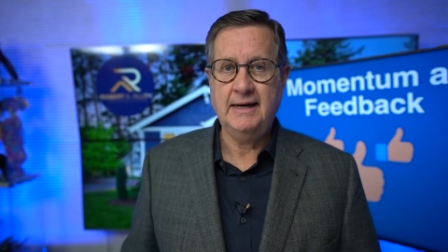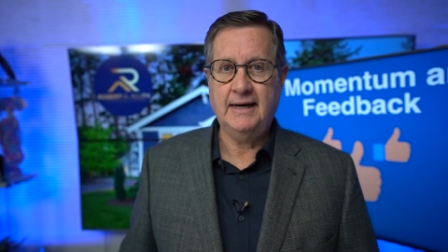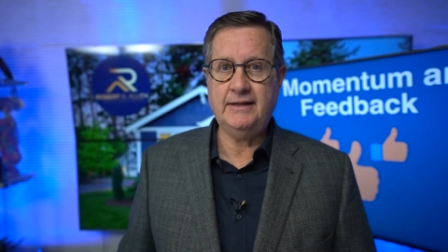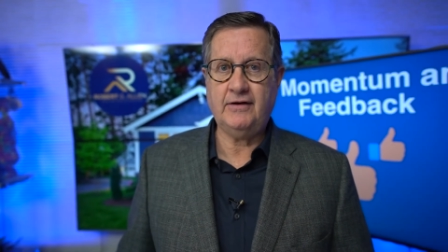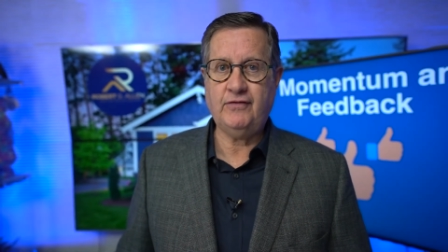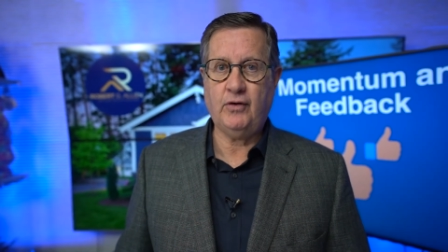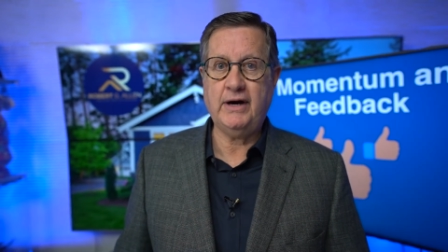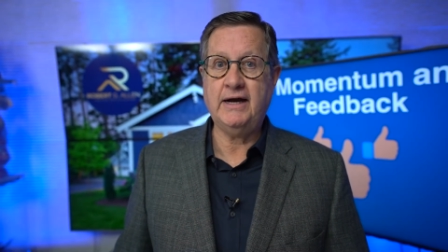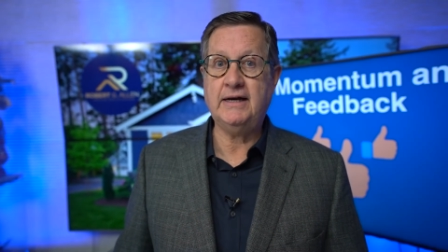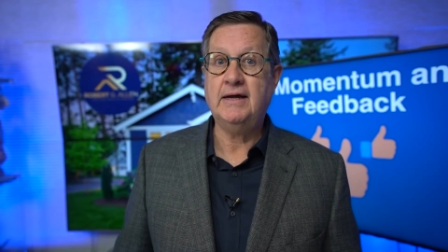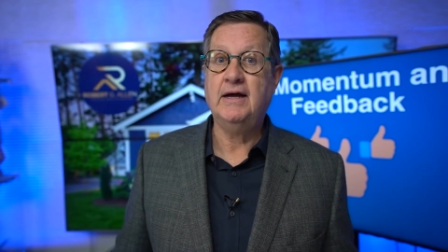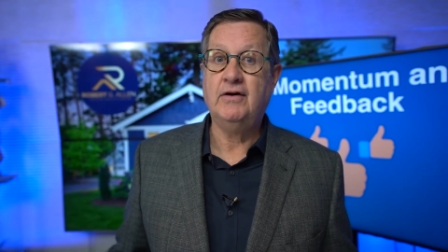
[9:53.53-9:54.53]
and therefore
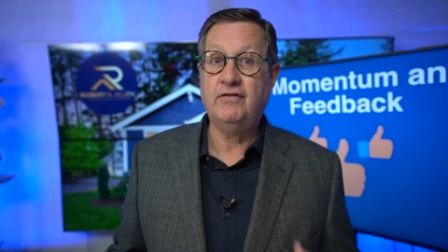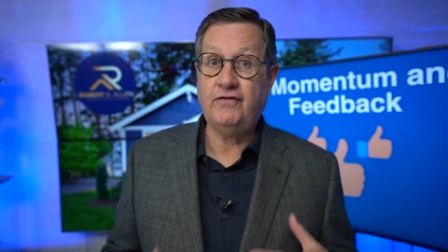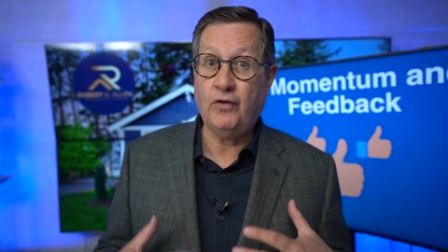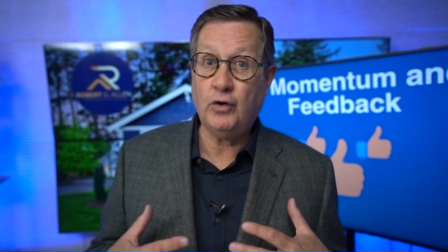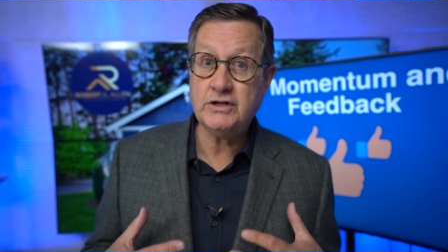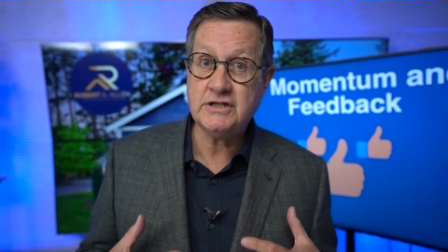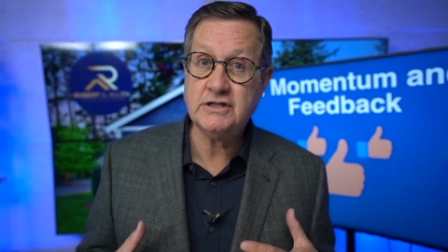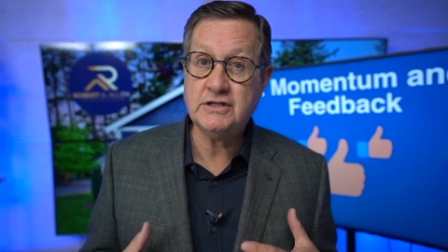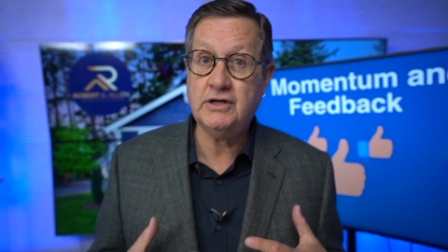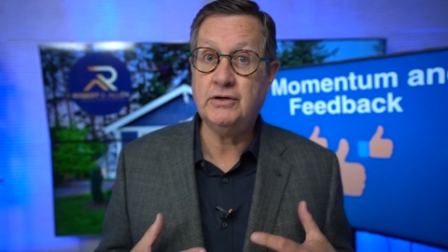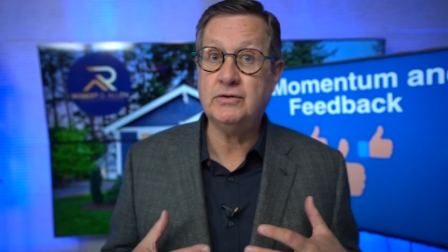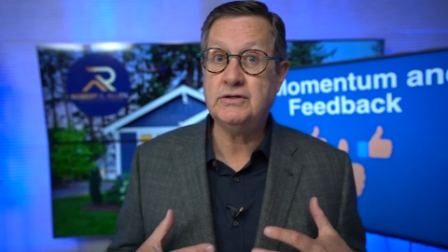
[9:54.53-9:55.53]
it forces
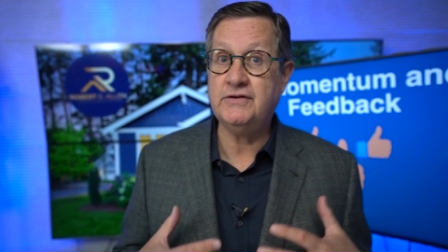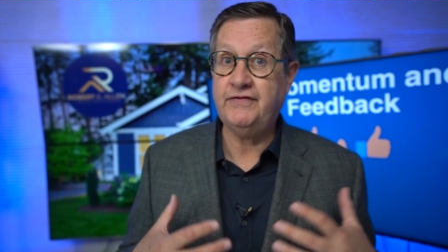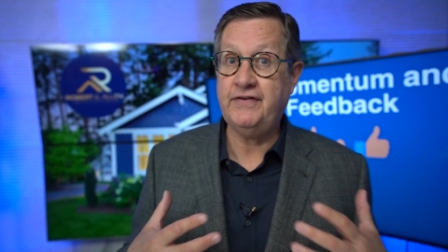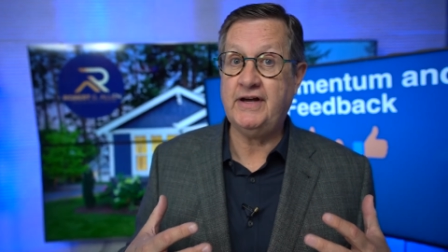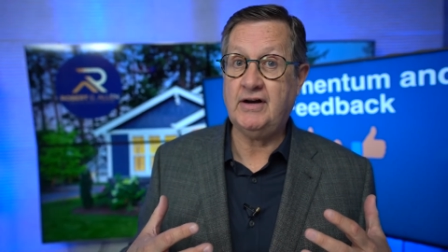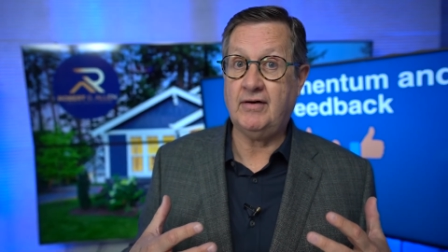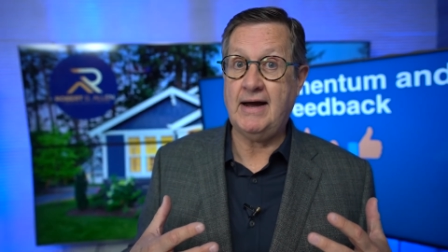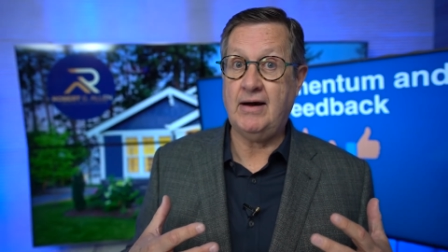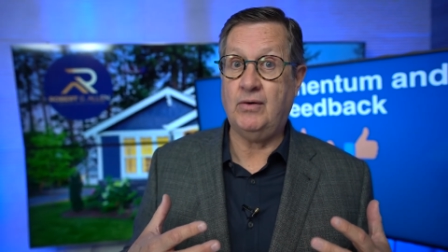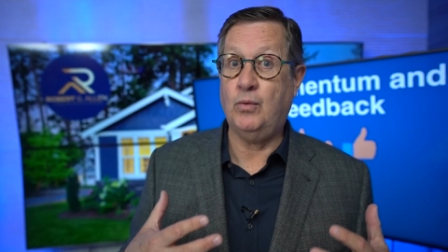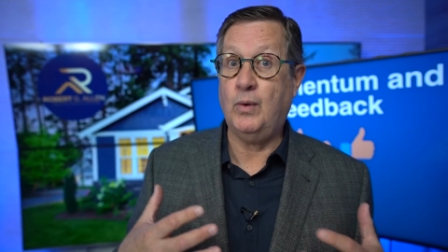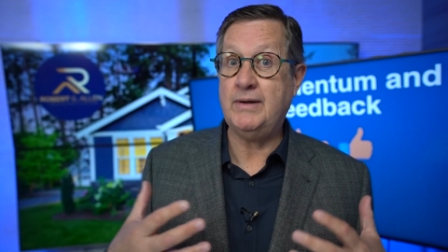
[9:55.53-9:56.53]
you to figure
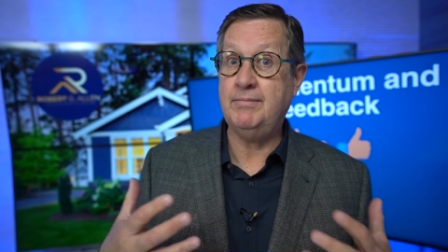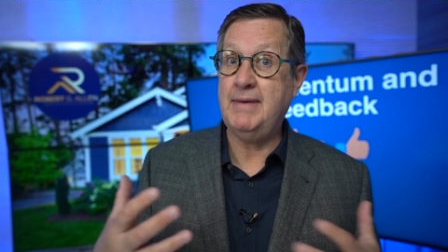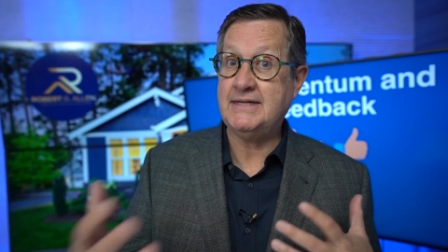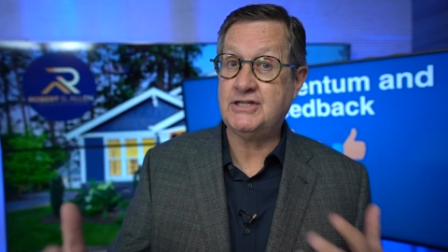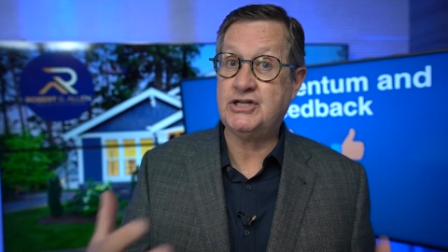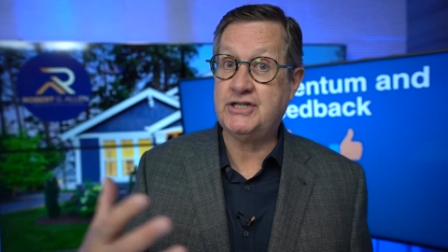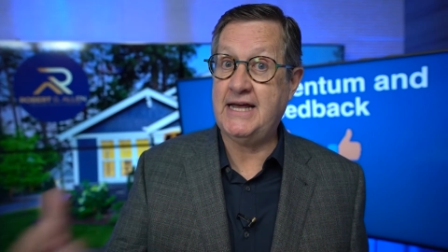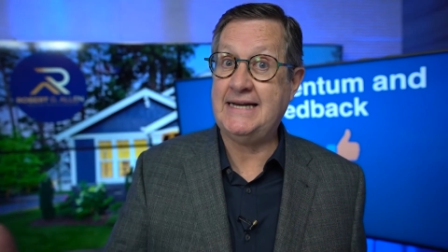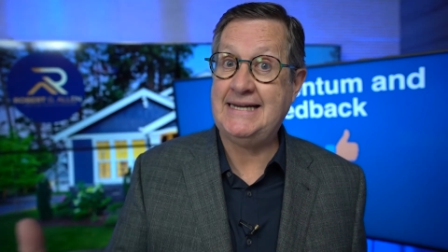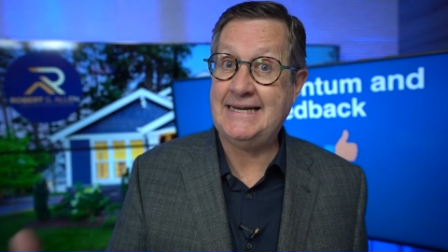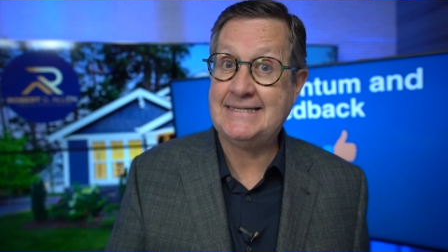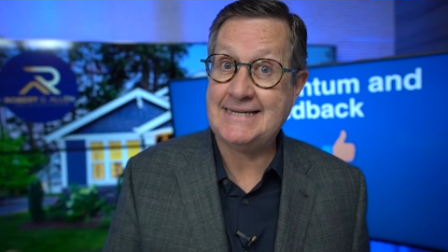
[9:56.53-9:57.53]
out what message they
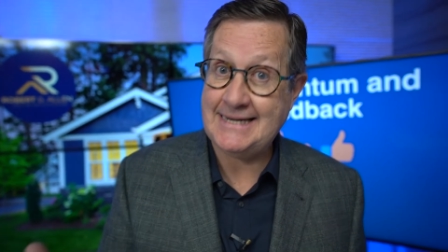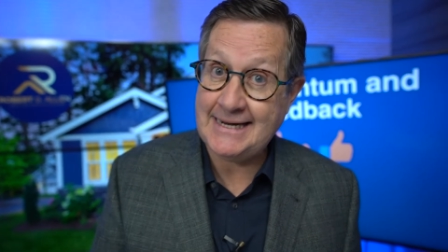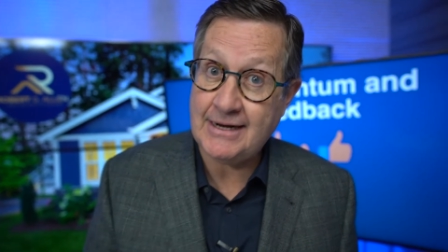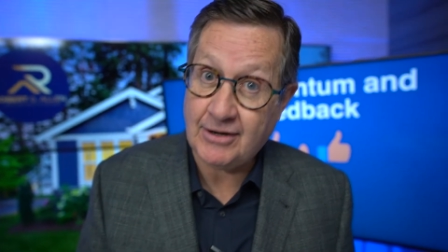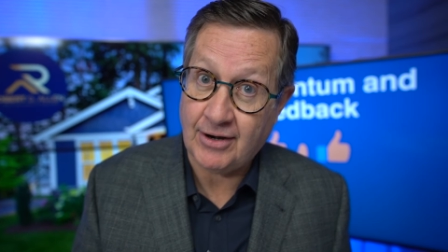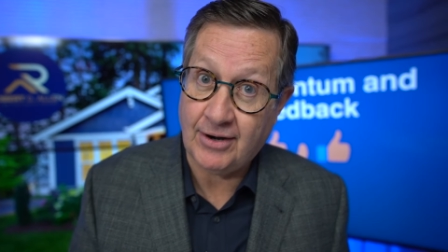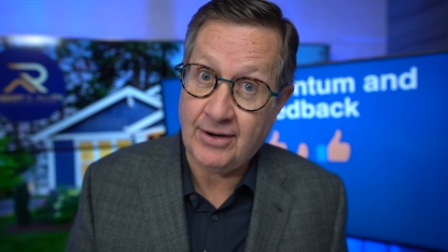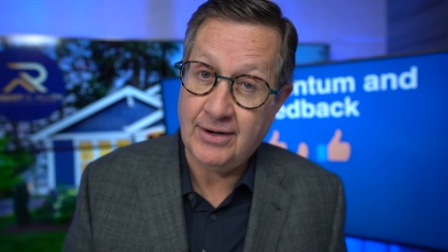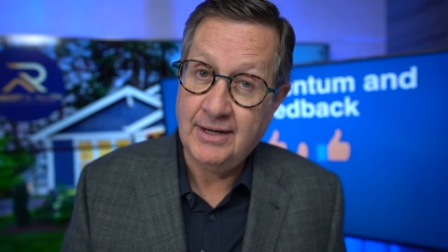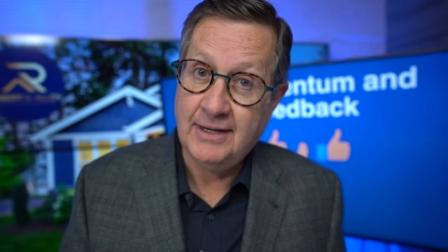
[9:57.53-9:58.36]
need to hear